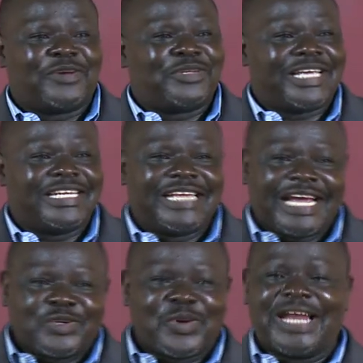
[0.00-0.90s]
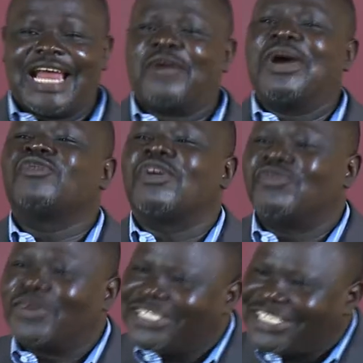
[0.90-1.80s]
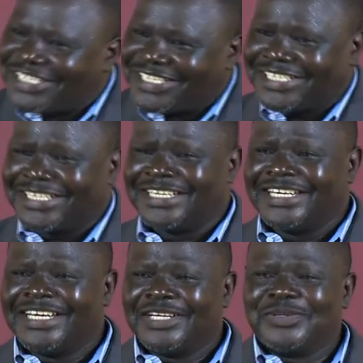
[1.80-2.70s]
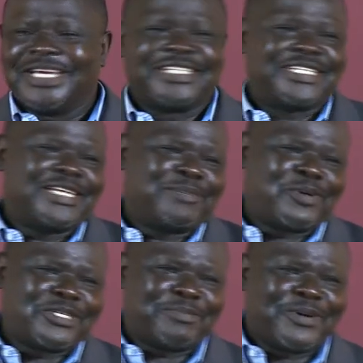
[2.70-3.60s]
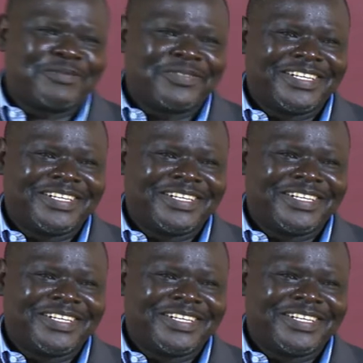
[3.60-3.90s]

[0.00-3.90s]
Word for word: you say, that word, I want to avoid it to the extent possible.